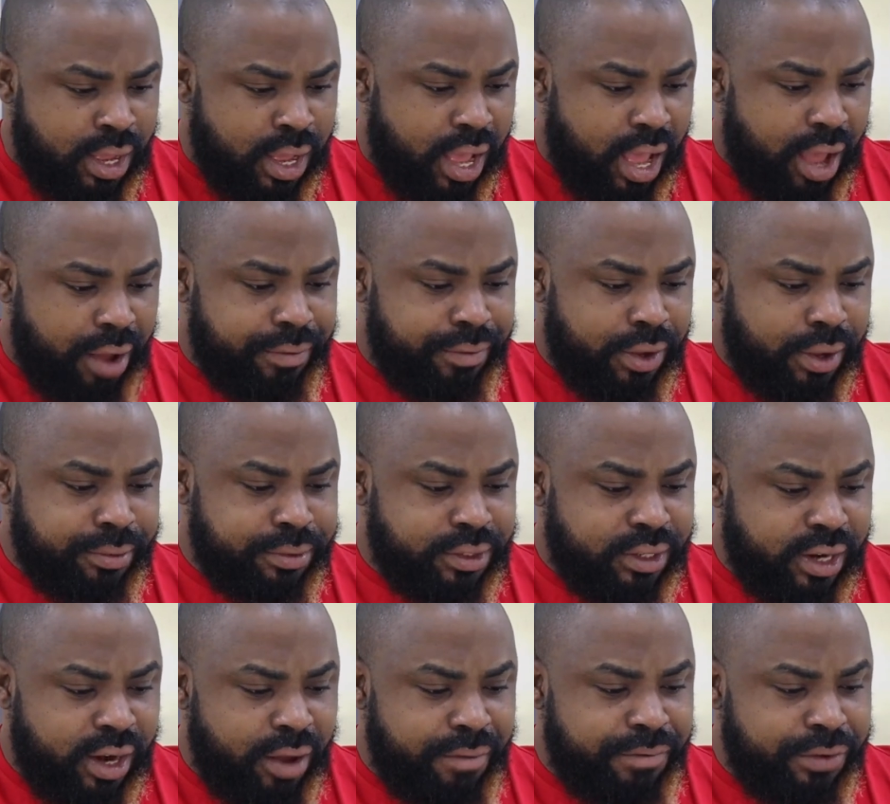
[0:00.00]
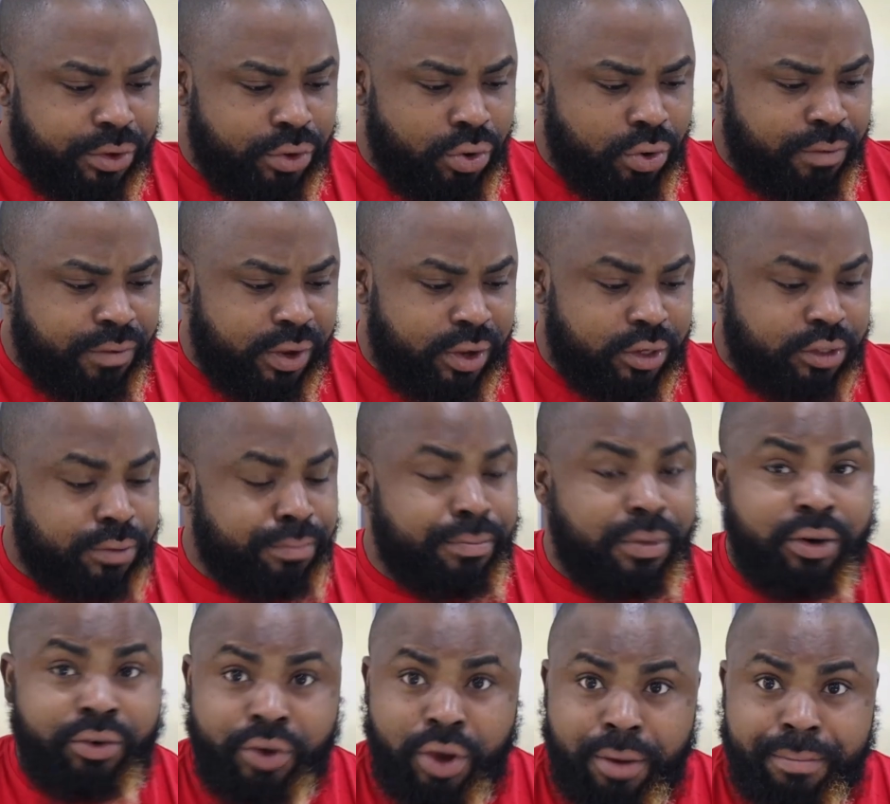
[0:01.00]
I have Celta Vigo
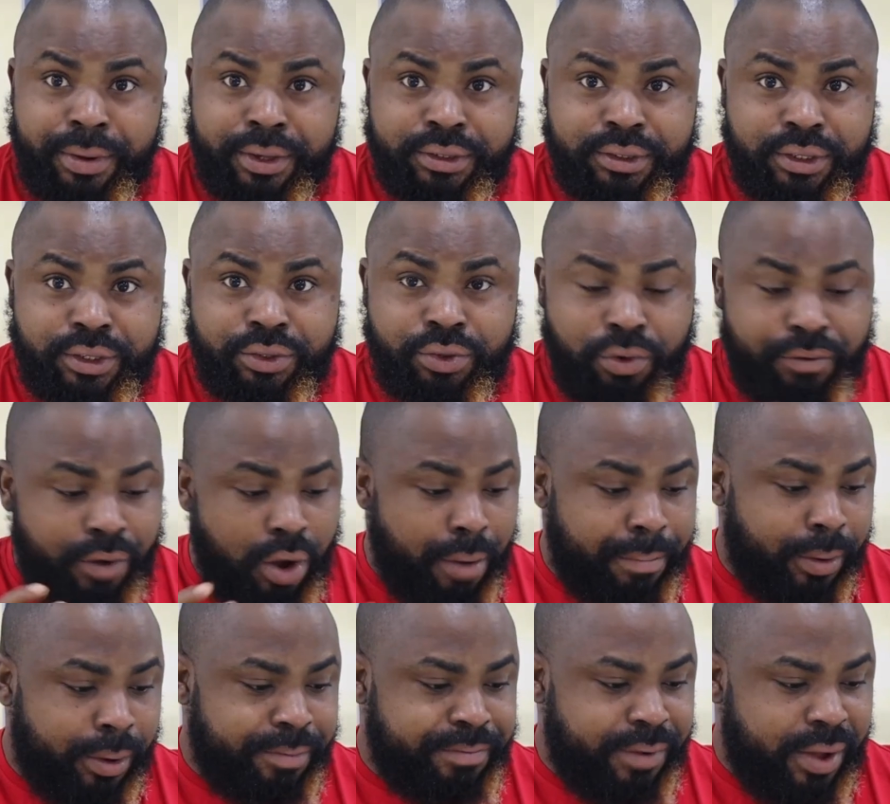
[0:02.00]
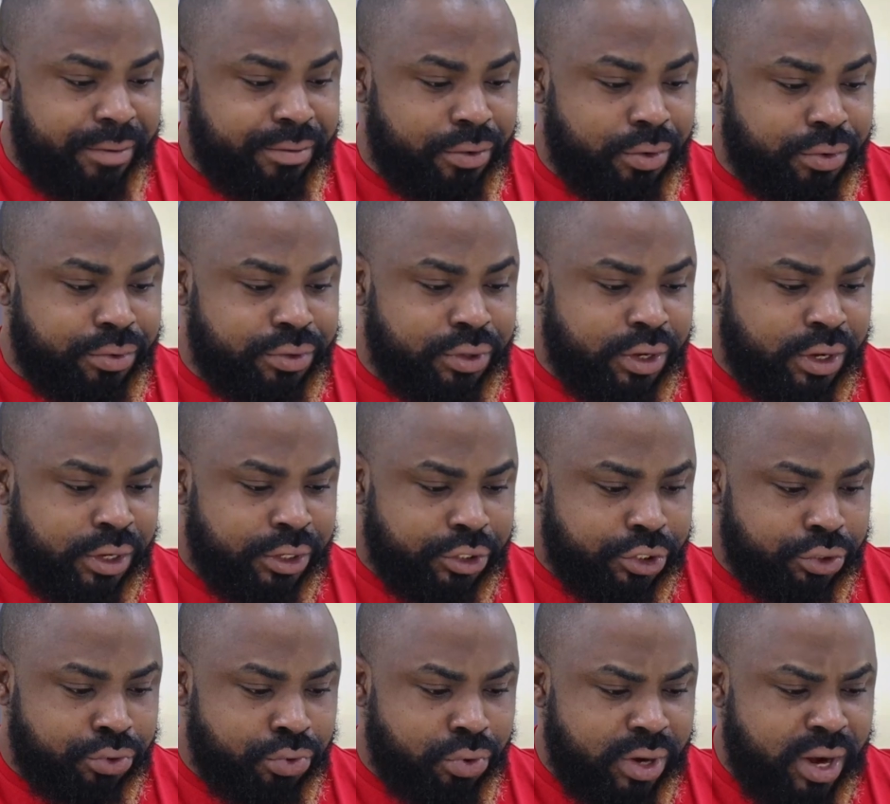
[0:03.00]
vs Real Betis over 1.5 goals,
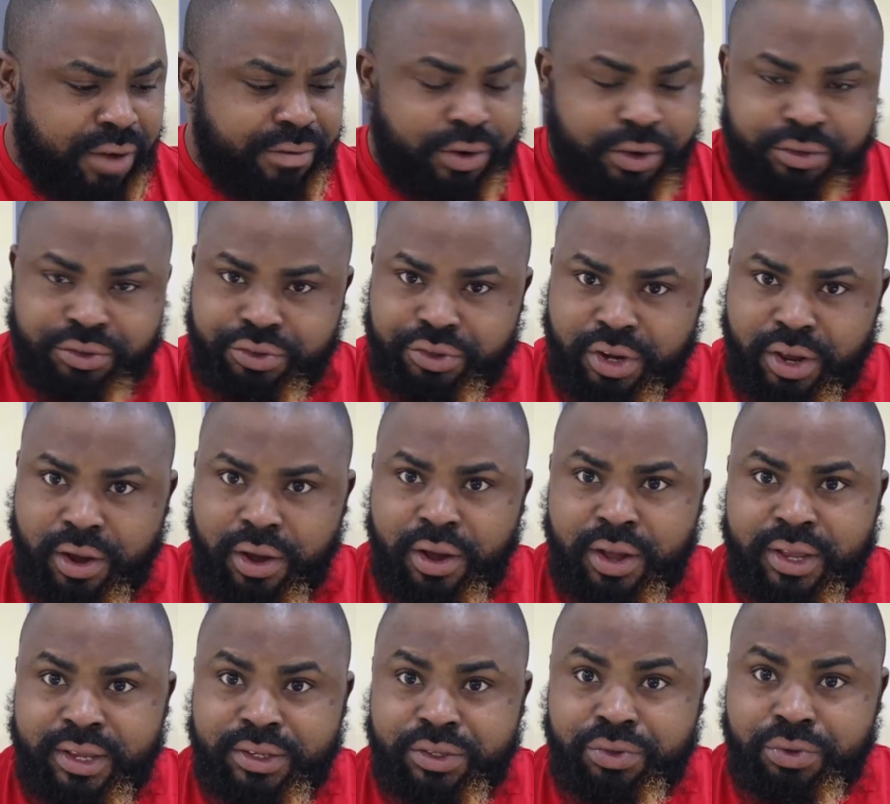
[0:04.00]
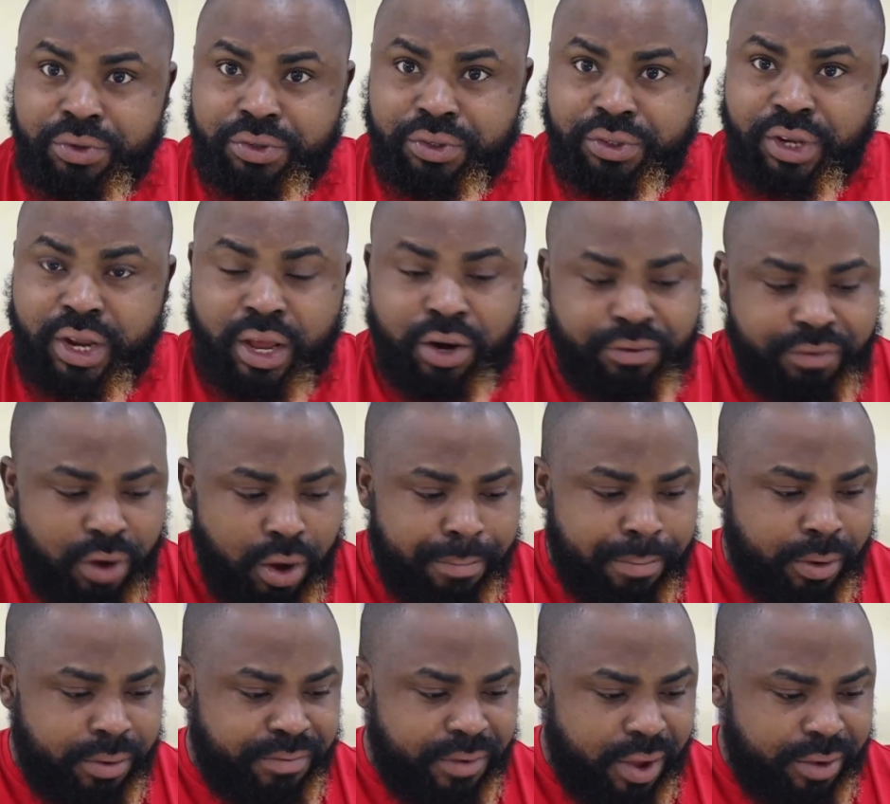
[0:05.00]
Girona vs Real Sociedad
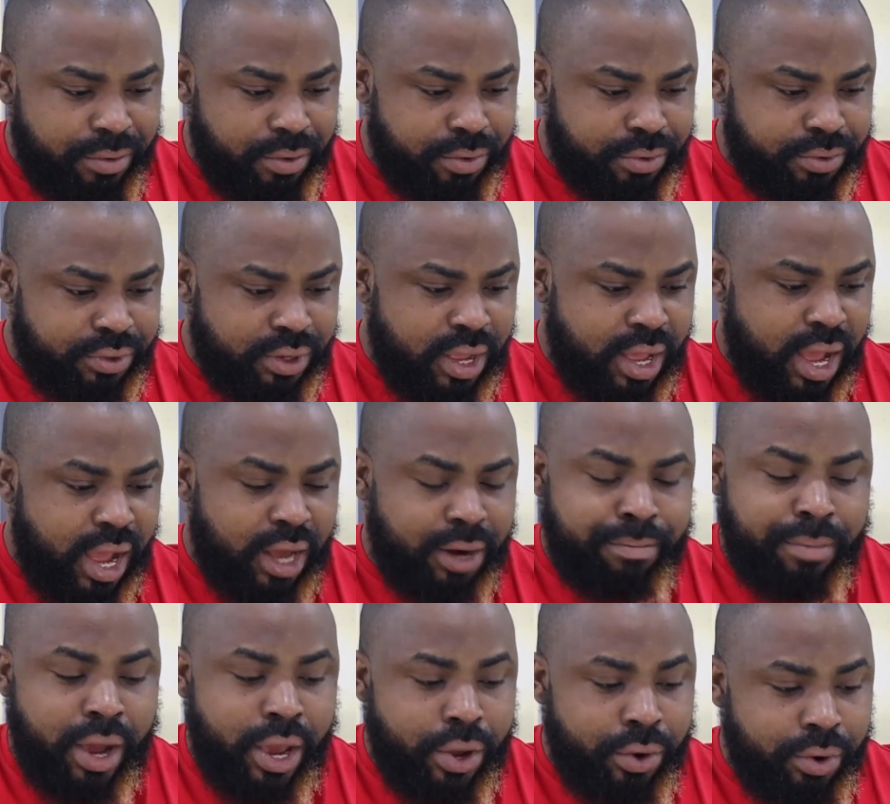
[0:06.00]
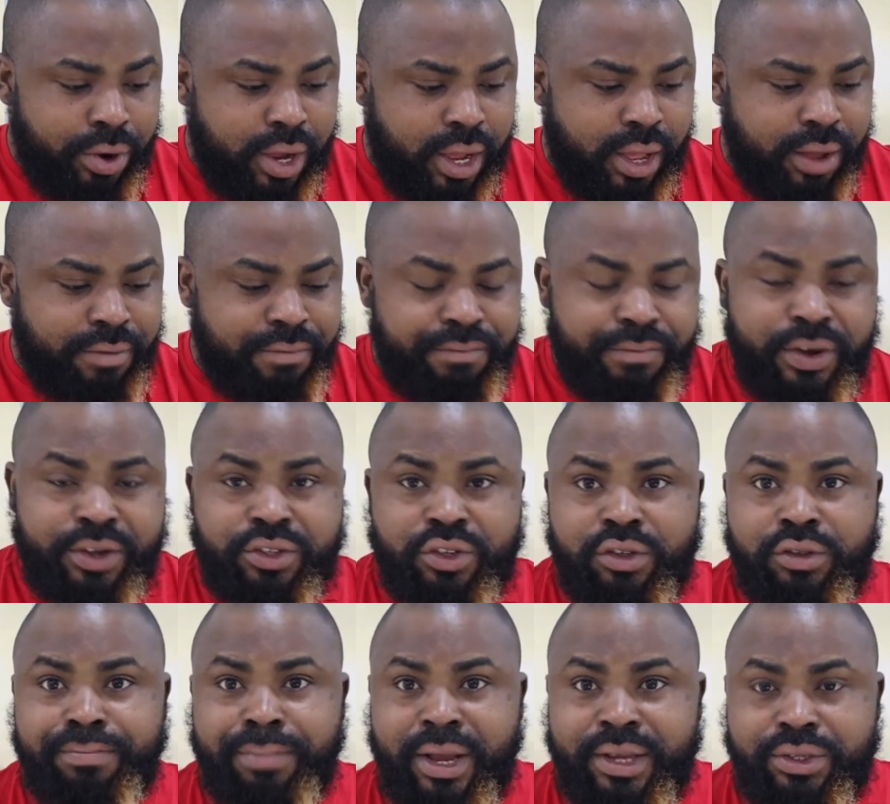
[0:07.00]
over 1.5 goals, and Mallorca
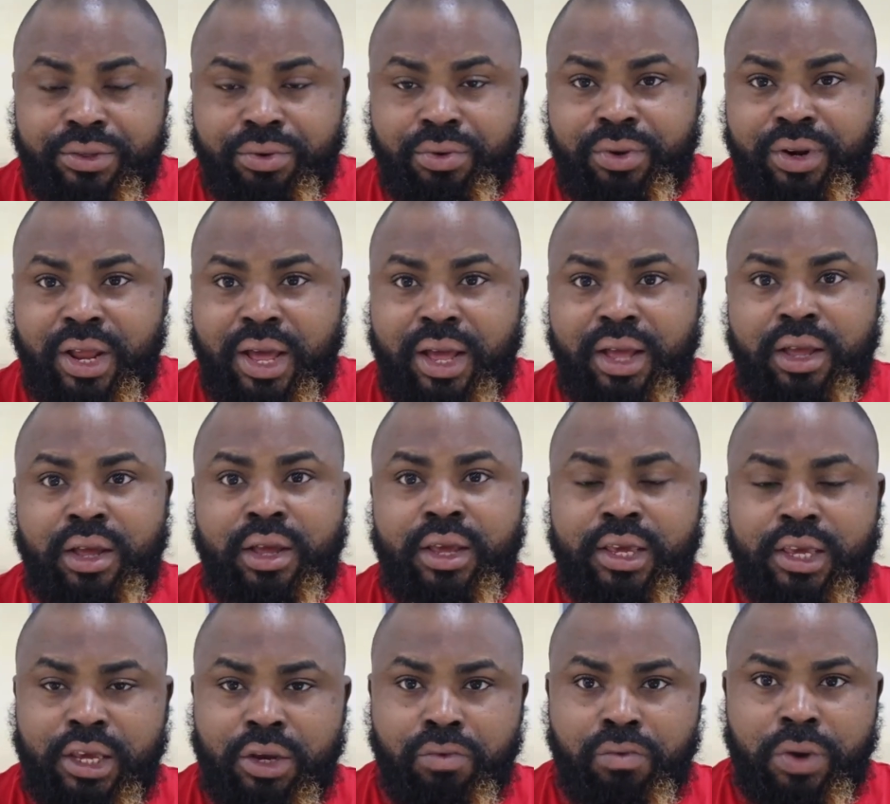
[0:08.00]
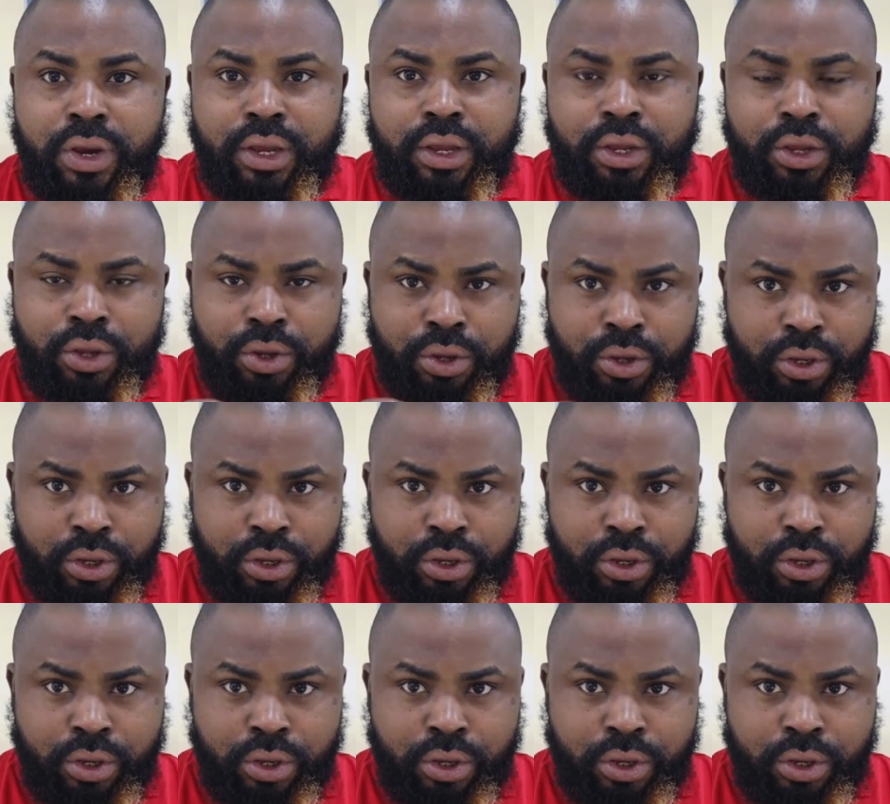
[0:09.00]
vs Barcelona, a way